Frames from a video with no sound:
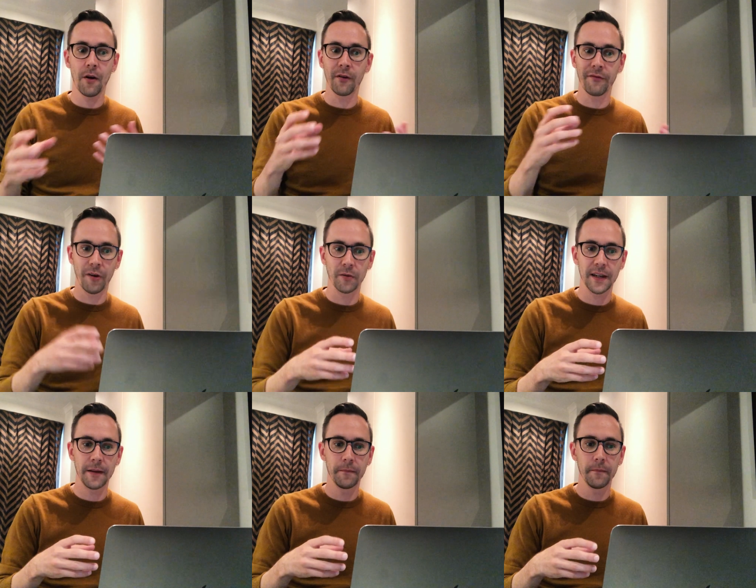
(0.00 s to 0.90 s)
on a
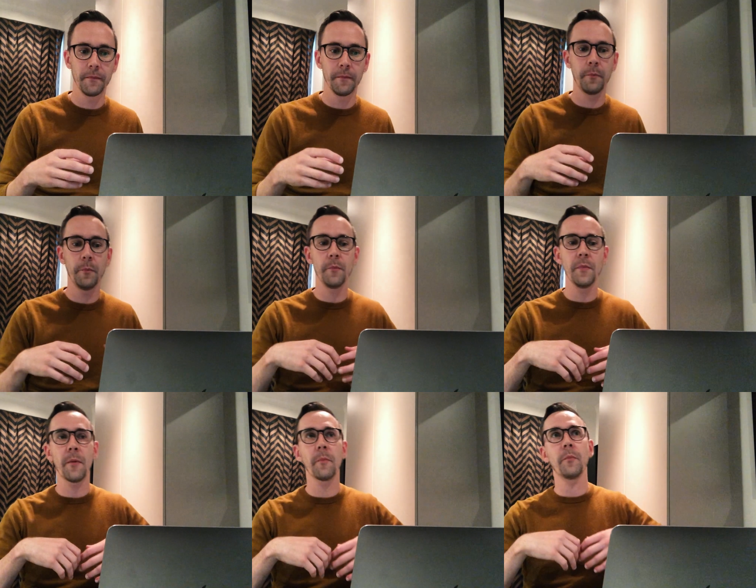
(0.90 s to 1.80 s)
folder.
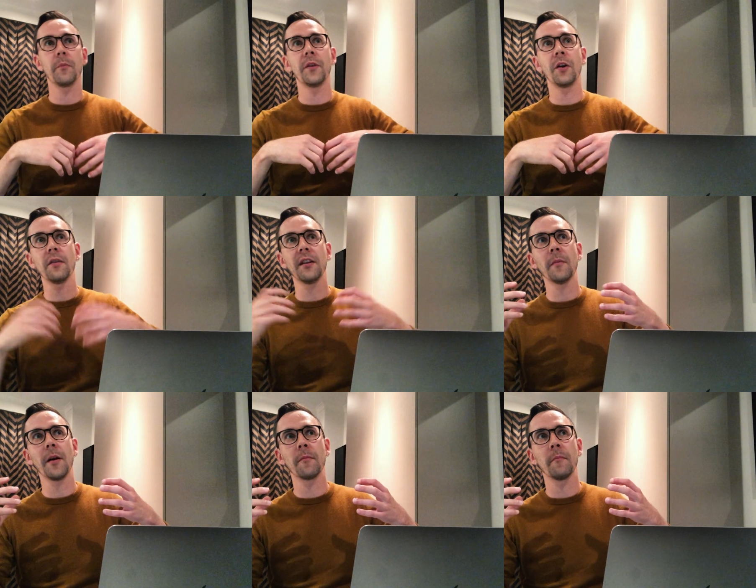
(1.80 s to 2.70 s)
Now, the good thing
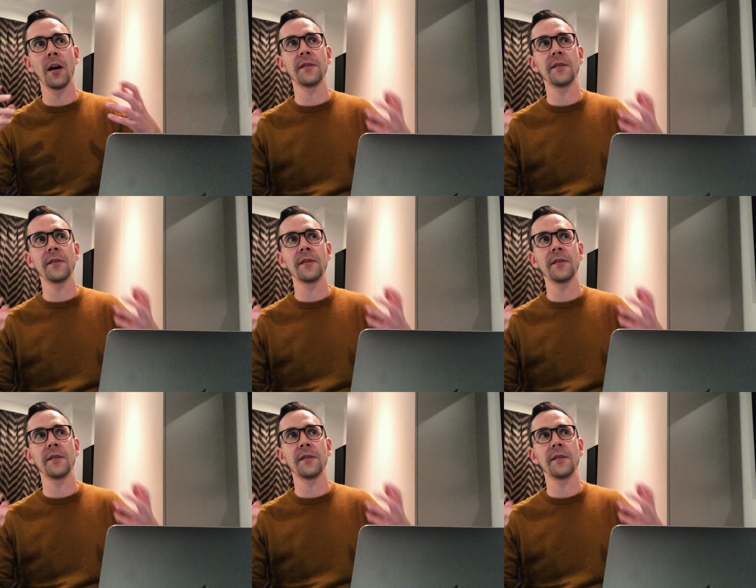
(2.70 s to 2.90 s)
about My